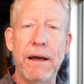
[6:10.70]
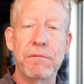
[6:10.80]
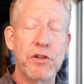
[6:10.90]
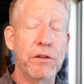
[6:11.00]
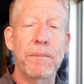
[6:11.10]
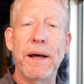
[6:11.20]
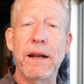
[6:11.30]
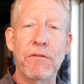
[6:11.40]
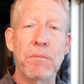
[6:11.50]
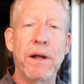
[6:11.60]
Just about
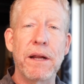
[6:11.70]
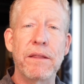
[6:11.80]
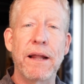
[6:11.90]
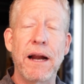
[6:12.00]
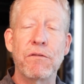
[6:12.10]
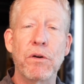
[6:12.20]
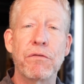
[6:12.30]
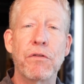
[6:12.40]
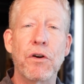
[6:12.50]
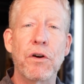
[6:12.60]
everybody that I've
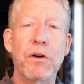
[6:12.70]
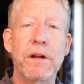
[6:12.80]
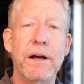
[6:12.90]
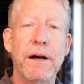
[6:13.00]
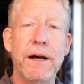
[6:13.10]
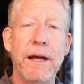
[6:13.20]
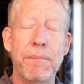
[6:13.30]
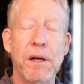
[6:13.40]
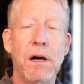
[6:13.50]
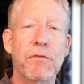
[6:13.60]
referred
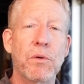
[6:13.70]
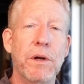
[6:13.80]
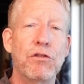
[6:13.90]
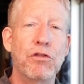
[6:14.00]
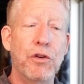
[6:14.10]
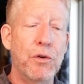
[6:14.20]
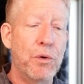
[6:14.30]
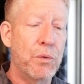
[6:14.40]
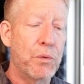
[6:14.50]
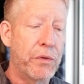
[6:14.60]
Epic Off-Grid
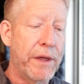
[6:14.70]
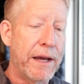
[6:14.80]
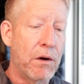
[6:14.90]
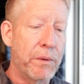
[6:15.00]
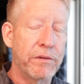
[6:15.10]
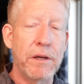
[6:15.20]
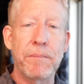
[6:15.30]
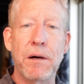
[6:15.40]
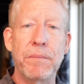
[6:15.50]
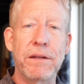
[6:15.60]
to, they always
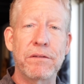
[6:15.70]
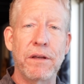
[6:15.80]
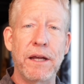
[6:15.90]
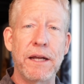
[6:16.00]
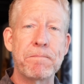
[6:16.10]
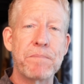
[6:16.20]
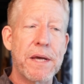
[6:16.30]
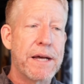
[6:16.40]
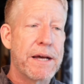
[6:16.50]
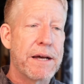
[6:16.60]
email me saying
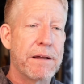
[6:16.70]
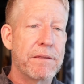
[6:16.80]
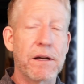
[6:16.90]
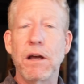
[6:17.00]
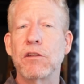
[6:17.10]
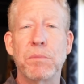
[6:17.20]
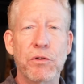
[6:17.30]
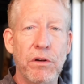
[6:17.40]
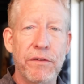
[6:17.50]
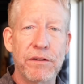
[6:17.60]
the customer
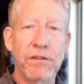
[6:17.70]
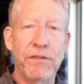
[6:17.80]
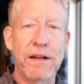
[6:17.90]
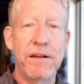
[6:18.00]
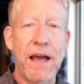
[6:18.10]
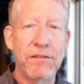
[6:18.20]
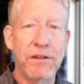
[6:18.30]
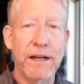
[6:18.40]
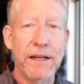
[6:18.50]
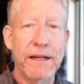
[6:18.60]
service is
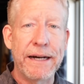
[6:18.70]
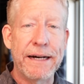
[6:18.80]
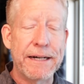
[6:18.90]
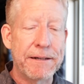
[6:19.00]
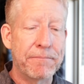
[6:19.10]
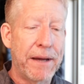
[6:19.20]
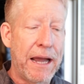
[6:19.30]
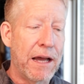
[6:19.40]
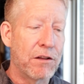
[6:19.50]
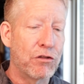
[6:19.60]
fantastic.
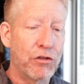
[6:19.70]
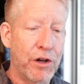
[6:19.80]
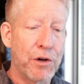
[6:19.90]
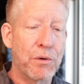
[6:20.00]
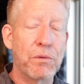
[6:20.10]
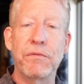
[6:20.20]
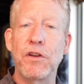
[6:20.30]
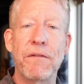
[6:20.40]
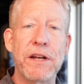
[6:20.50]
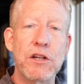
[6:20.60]
And so if
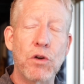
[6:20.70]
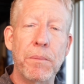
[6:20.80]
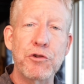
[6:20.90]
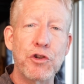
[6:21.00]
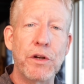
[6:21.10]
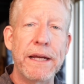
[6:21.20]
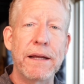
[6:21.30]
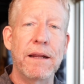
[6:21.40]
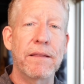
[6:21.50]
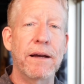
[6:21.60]
you have any troubleshooting,
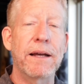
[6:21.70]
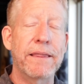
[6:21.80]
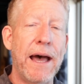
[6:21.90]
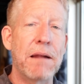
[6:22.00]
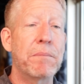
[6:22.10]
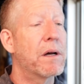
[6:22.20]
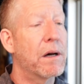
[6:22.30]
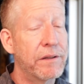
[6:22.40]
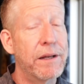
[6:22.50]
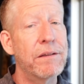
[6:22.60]
anything like that,
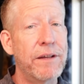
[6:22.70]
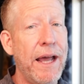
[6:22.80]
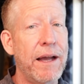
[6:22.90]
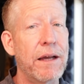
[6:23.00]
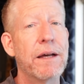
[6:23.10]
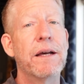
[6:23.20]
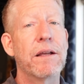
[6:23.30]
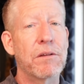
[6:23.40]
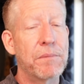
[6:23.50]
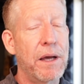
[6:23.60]
because it is tech,
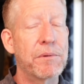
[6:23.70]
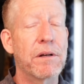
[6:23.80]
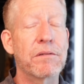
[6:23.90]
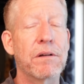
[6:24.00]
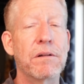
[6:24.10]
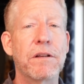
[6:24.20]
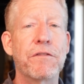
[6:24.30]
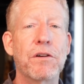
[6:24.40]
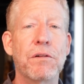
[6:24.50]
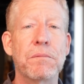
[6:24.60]
sometimes it is a little
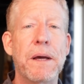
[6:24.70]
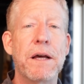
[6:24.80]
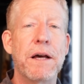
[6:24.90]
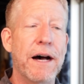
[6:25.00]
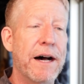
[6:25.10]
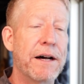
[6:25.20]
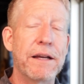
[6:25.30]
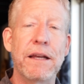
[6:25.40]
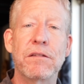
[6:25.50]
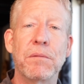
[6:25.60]
difficult
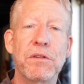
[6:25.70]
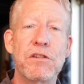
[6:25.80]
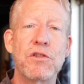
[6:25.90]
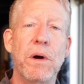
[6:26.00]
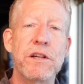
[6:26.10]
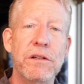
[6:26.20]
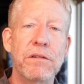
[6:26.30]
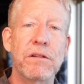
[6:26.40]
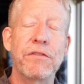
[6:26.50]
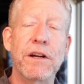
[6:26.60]
in some
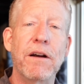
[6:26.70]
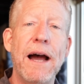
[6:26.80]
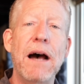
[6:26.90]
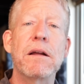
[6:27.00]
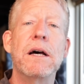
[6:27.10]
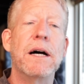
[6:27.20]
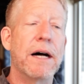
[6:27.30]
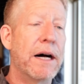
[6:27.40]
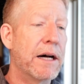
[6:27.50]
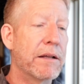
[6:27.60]
situations to figure out
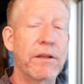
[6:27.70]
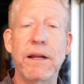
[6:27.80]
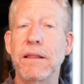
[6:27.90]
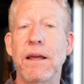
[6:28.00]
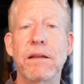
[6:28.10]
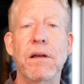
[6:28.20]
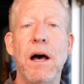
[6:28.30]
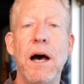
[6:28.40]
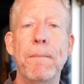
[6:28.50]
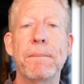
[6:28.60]
setting things
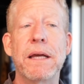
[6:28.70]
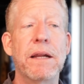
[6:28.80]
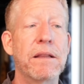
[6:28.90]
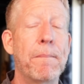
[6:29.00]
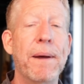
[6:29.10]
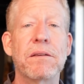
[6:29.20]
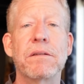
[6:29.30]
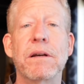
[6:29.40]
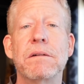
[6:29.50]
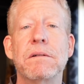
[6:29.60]
up, getting the best
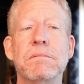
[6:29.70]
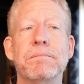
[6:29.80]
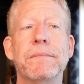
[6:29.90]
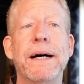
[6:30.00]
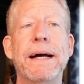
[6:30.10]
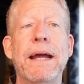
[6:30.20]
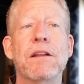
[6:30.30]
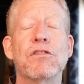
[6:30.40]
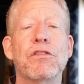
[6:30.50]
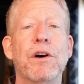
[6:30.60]
signal.
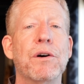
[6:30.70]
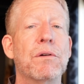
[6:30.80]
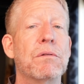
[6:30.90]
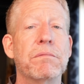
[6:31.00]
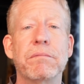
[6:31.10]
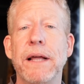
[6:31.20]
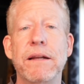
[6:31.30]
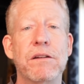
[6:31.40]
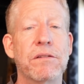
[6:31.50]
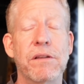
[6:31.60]
And so
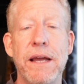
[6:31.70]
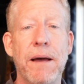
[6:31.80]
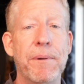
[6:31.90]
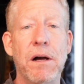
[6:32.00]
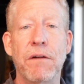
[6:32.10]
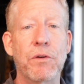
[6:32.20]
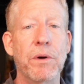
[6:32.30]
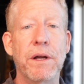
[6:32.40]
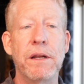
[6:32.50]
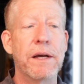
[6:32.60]
they just say Epic
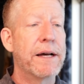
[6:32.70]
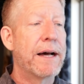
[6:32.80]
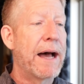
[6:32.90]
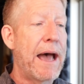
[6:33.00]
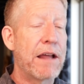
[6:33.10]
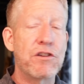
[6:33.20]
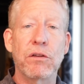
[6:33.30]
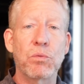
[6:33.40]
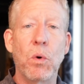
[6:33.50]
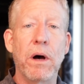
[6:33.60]
Off-Grid
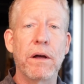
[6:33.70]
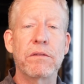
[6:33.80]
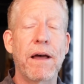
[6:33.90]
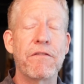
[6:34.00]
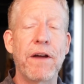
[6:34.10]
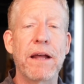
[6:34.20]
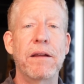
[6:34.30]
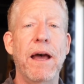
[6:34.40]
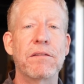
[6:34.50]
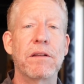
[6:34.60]
just was
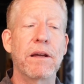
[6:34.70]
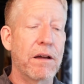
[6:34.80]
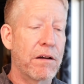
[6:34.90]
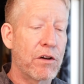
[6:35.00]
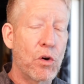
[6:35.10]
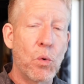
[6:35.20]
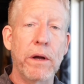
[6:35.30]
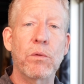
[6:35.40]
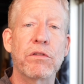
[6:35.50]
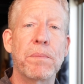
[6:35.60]
fantastic.
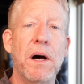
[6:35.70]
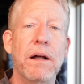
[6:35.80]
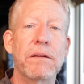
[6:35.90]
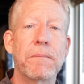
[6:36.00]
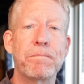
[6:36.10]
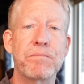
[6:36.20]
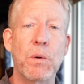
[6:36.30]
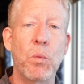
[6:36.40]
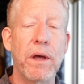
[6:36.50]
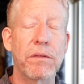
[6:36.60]
Quick response
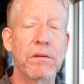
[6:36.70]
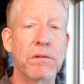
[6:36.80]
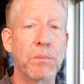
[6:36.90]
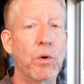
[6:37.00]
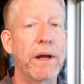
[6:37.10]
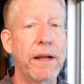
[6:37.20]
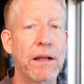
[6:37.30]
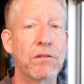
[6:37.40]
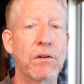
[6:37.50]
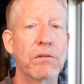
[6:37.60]
with some great
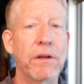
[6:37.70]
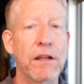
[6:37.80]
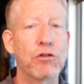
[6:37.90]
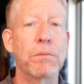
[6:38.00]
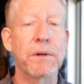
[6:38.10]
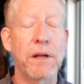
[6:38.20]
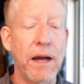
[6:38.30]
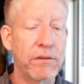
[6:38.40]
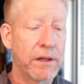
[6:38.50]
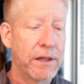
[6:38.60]
answers and super
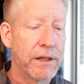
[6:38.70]
nice.